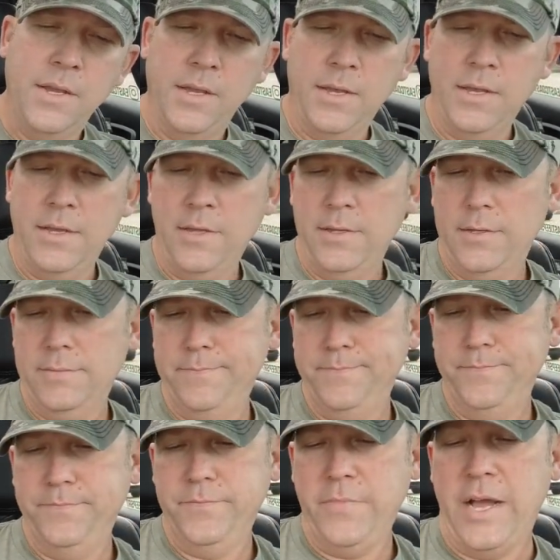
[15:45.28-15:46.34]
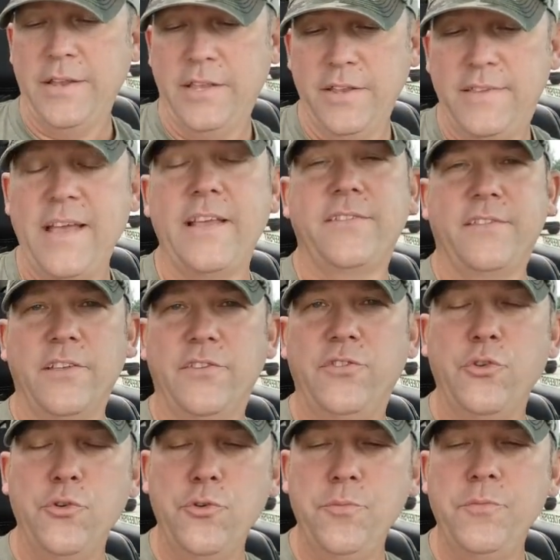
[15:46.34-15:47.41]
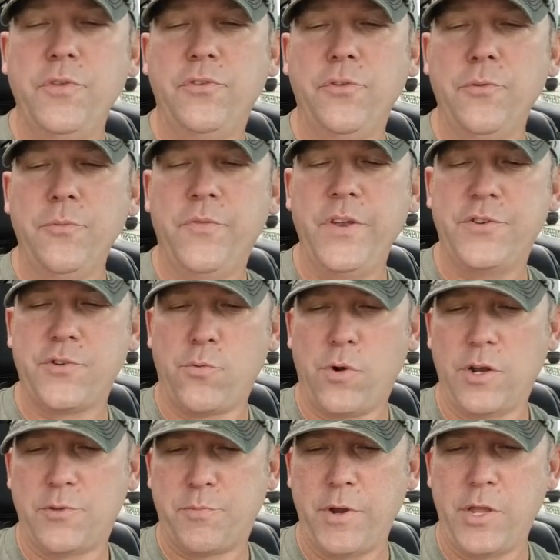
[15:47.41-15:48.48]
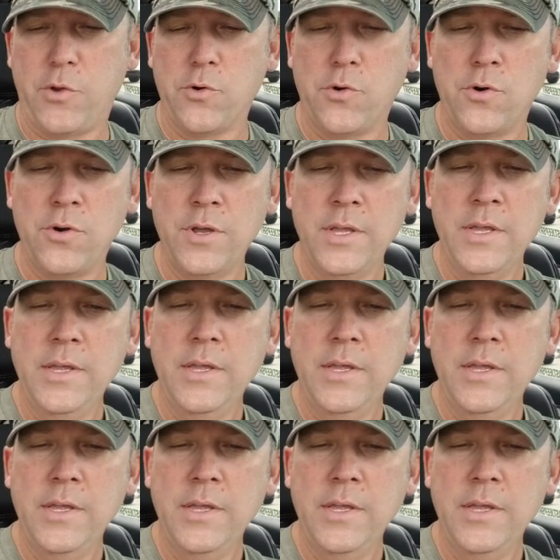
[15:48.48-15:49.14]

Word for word: I did test the zoom. The zoom feature works pretty cool.